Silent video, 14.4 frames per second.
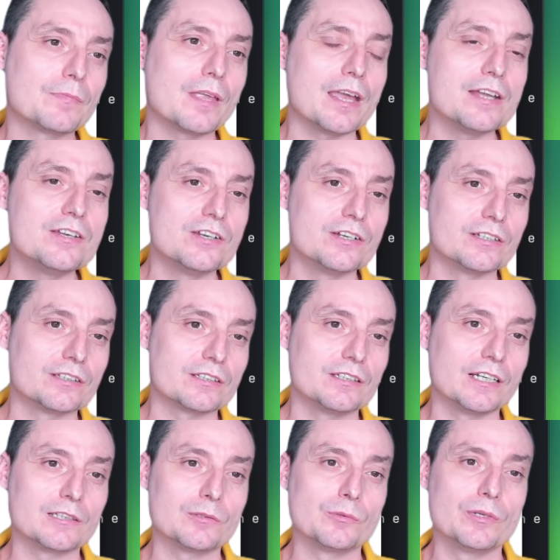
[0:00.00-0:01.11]
agent
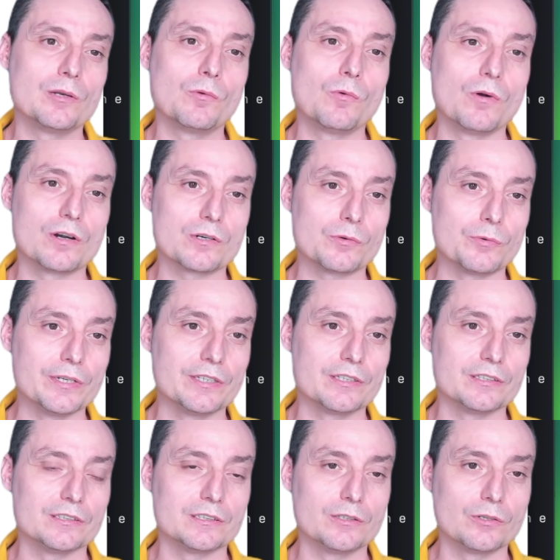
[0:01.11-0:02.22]
that will work with
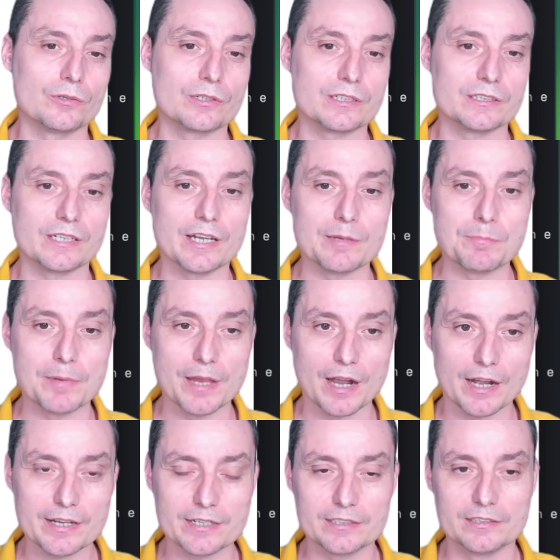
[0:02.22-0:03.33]
Groq
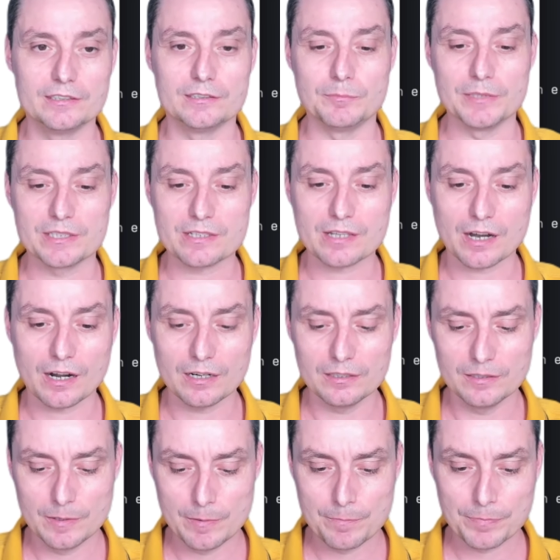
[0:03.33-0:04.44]
API and Mistral.
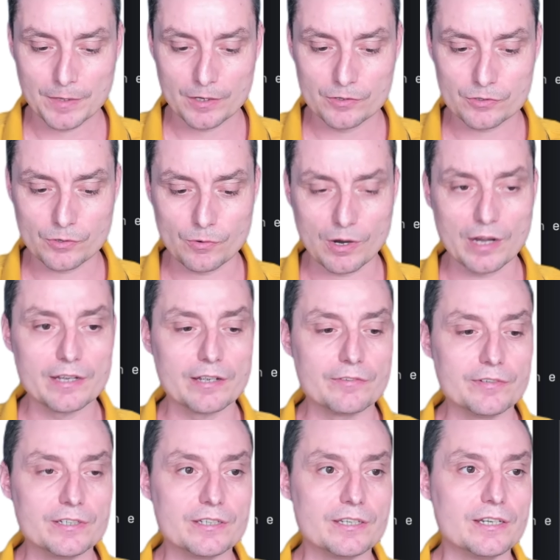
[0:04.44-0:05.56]
So I have
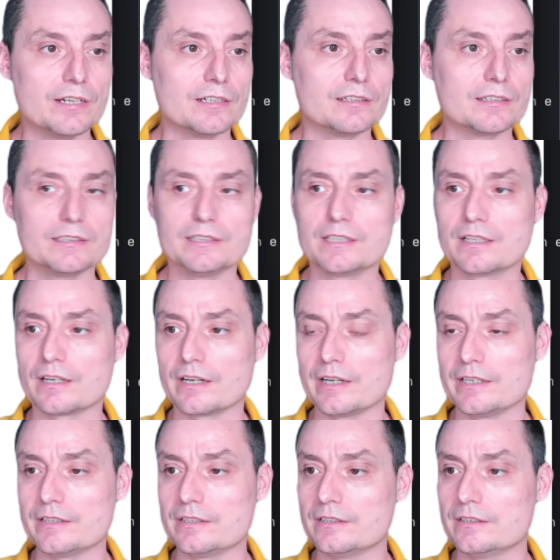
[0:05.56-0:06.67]
in here already
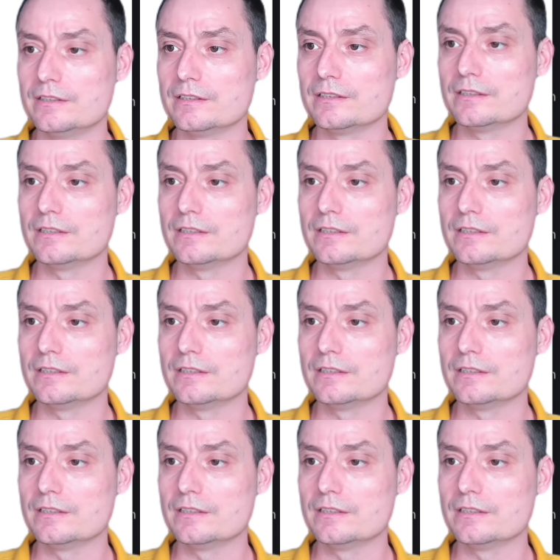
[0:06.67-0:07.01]
created